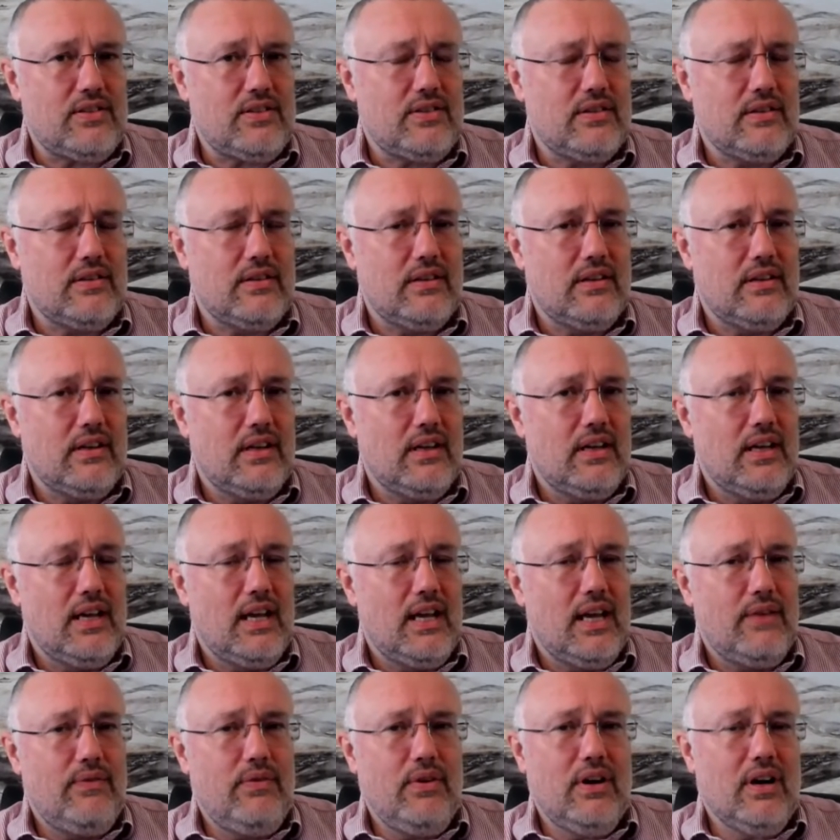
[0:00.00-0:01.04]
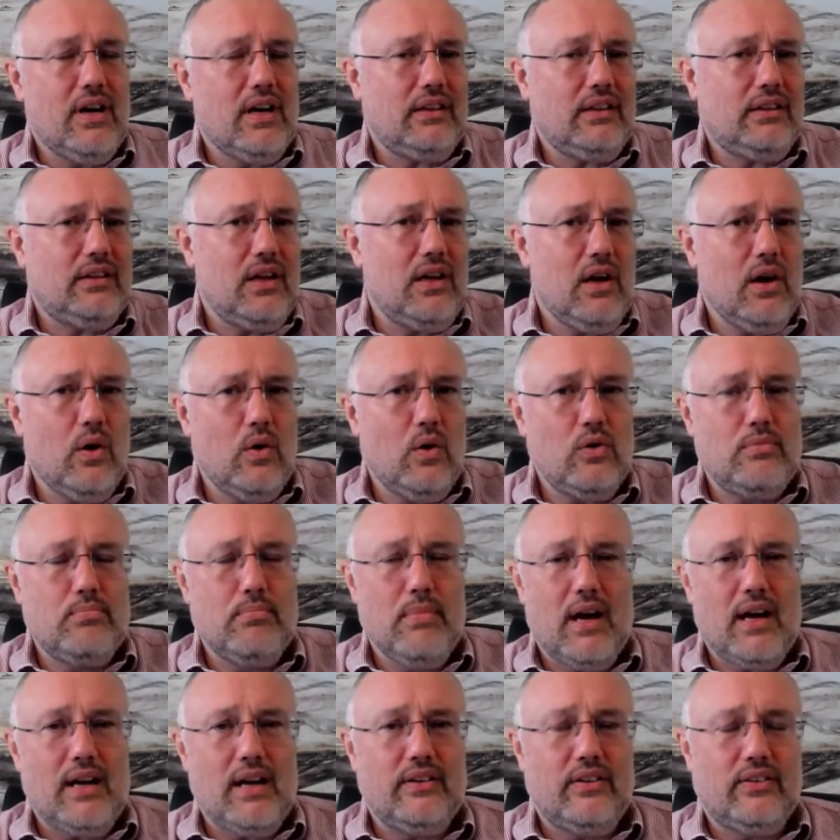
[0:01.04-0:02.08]
If you got the old
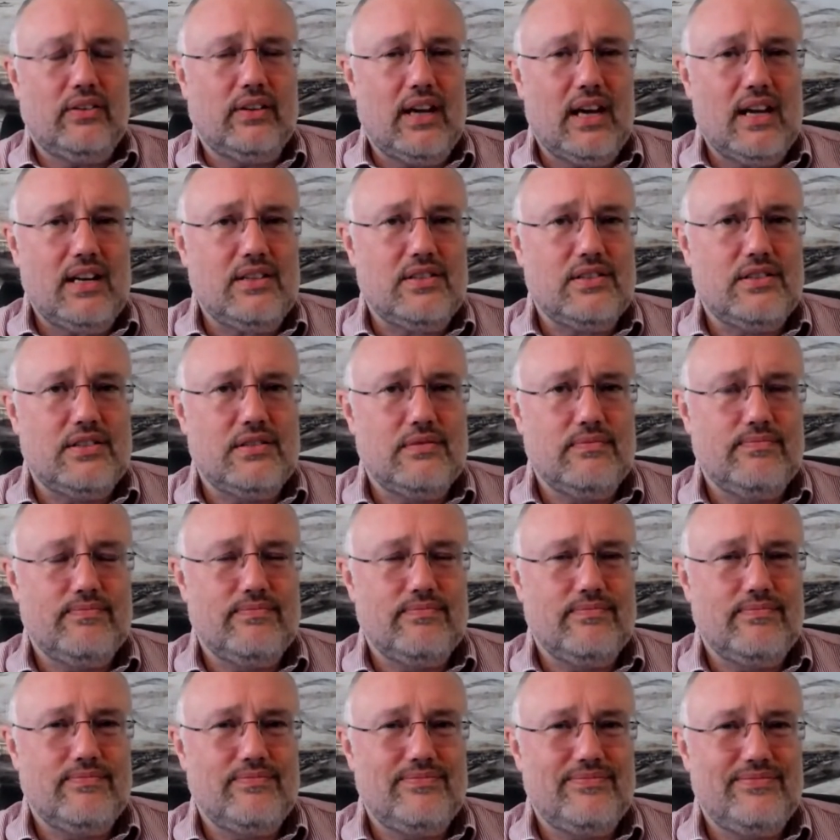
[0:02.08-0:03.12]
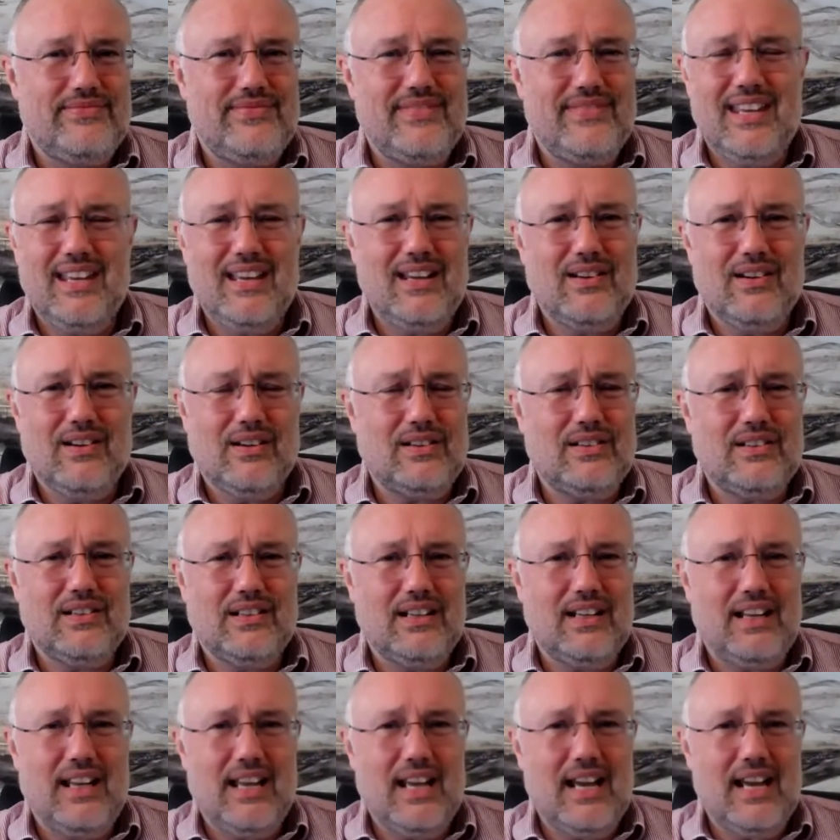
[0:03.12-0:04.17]
mindset, you're not going
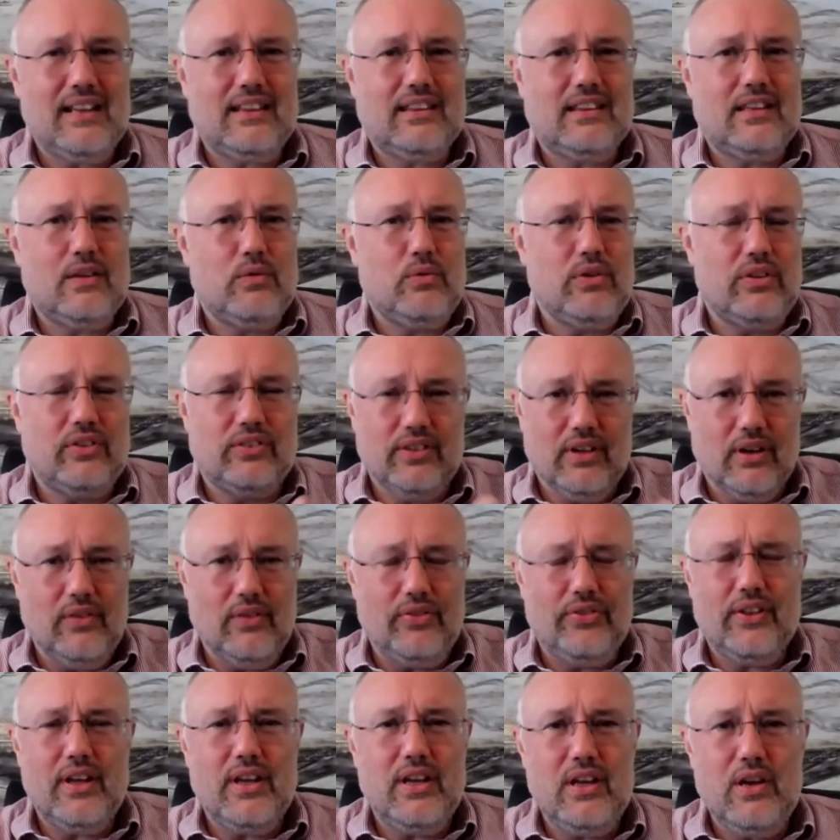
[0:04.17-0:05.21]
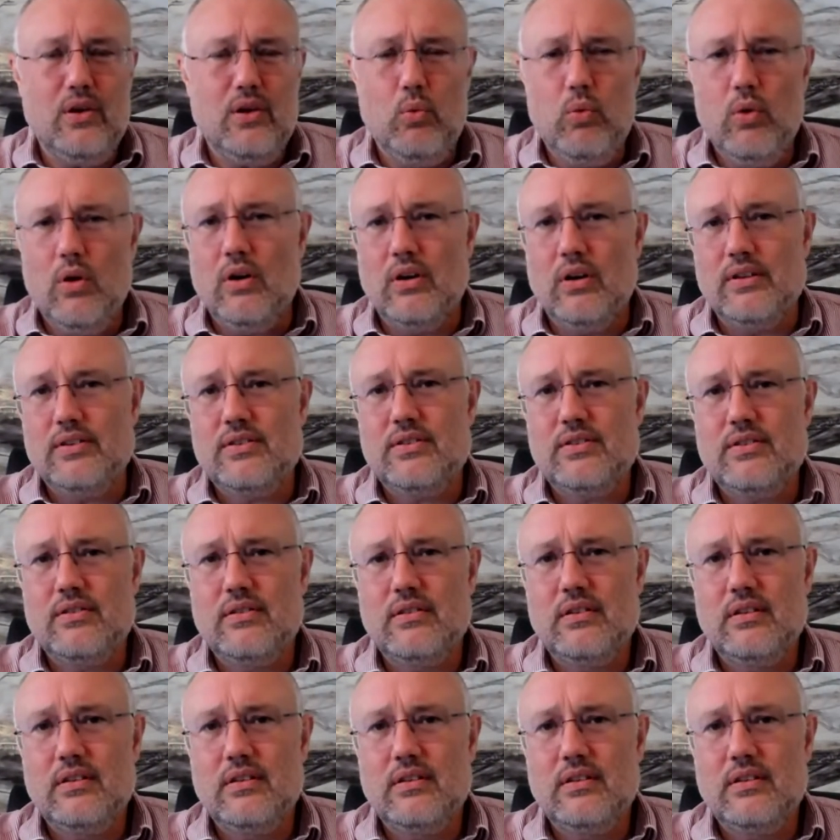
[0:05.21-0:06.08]
to get the result that you want.